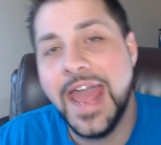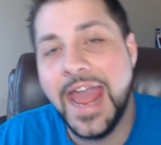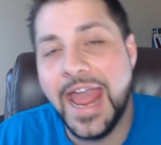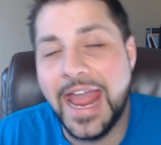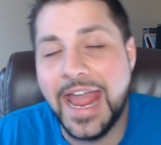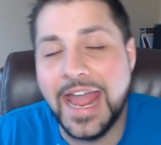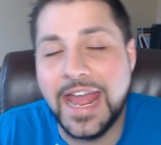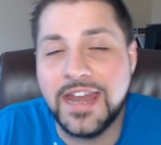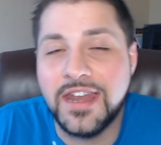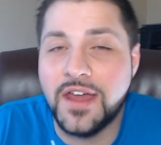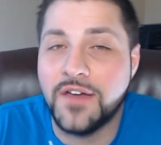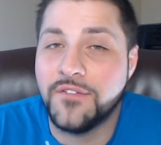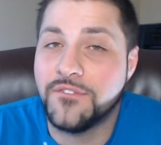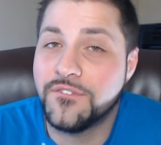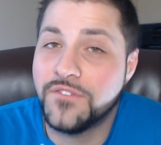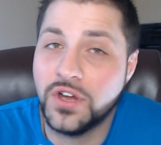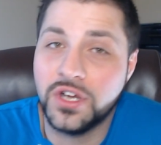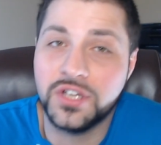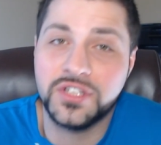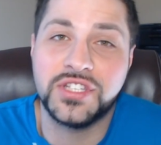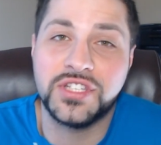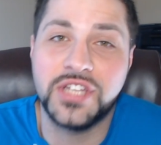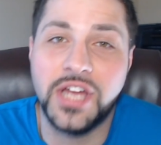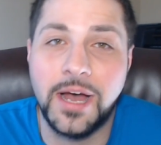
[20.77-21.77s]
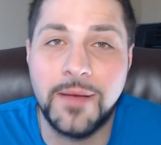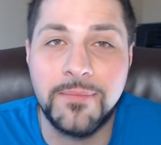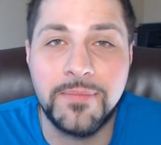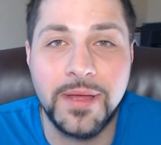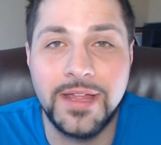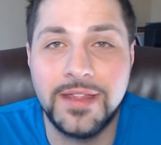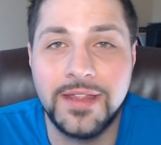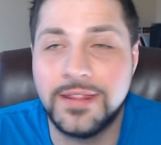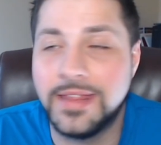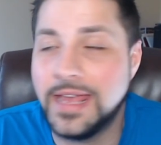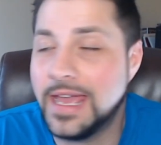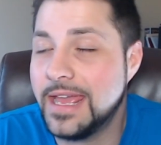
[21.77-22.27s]
And first
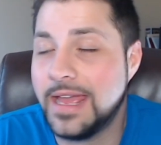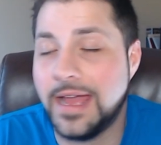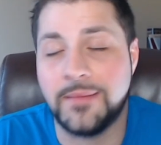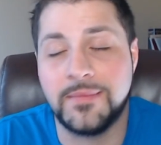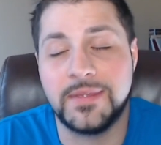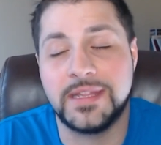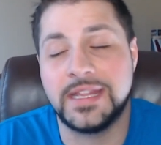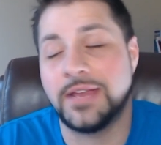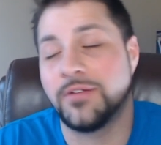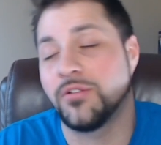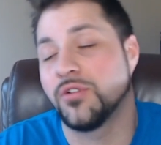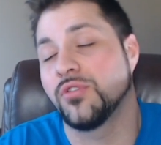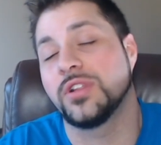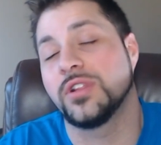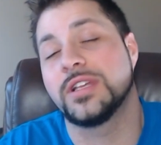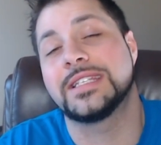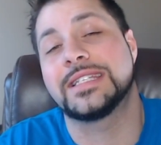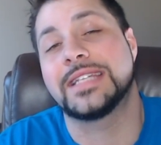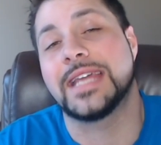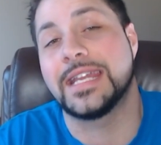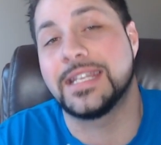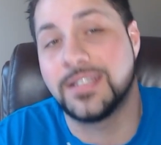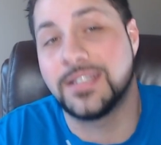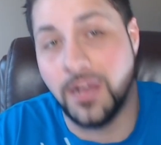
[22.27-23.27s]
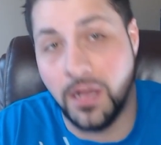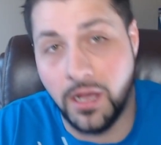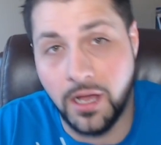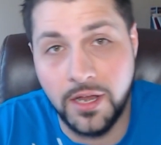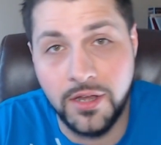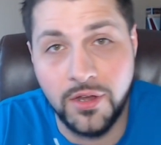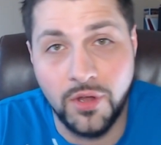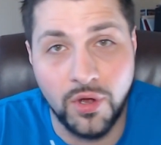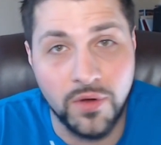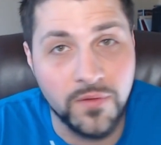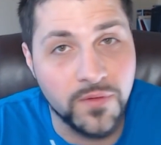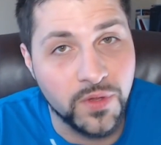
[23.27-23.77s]
up, they released a
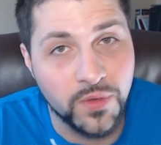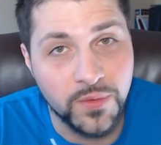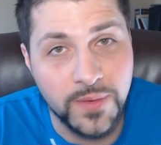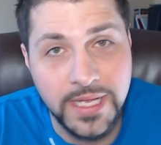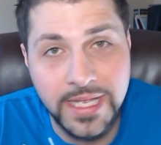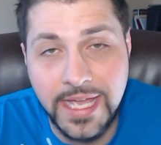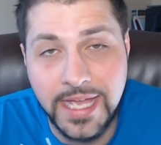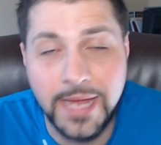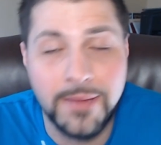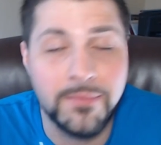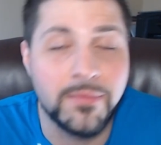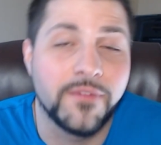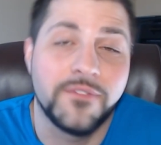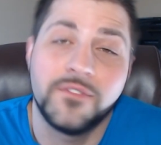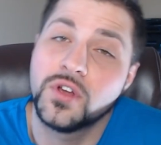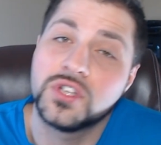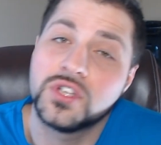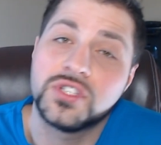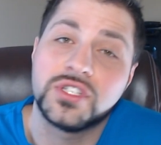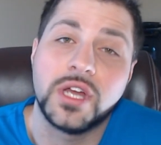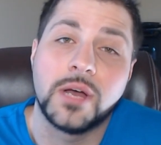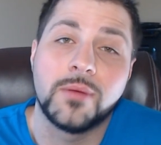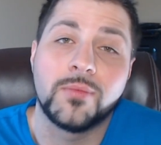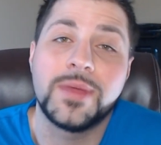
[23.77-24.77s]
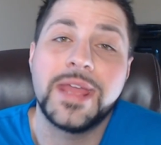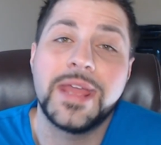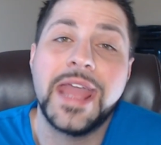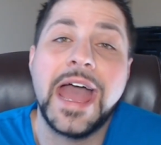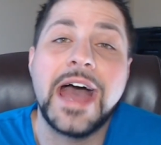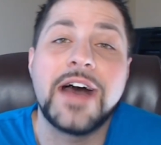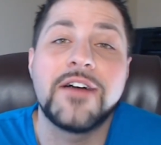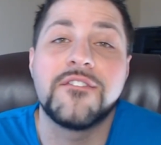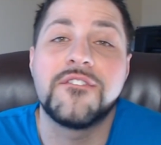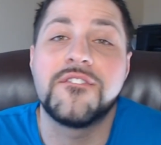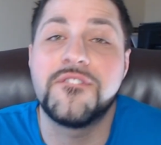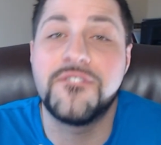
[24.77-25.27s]
ton over the weekend, but first up, we
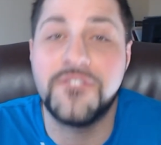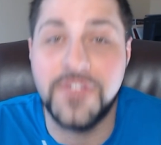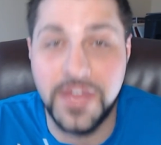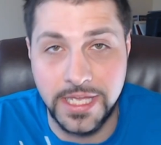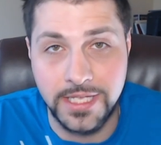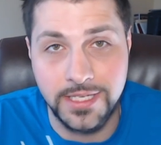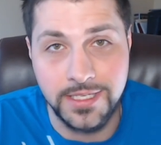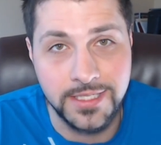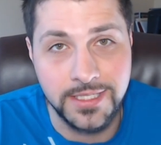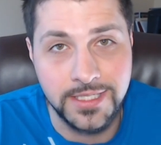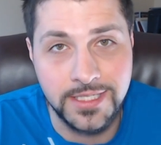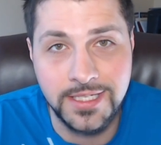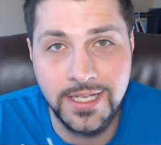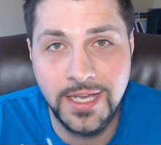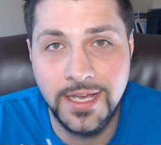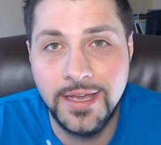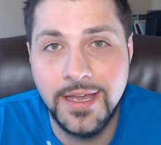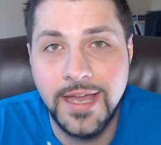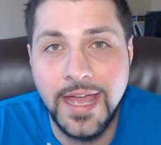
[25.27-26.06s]
have Fizz.